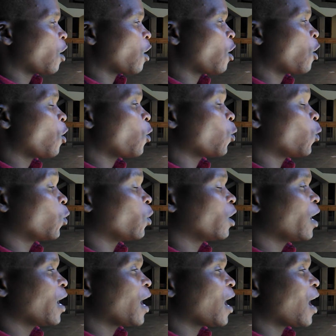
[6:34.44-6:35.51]

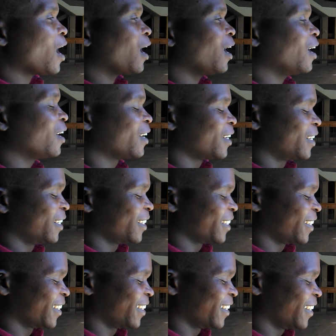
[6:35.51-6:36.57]
Oh,
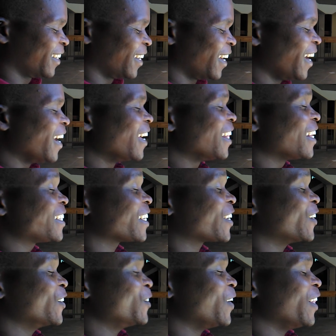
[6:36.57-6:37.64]
that's a
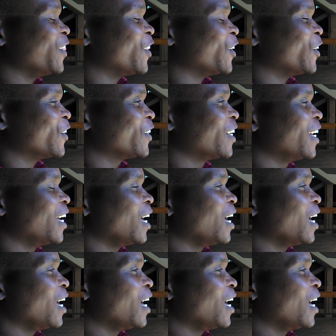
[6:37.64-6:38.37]
good one though.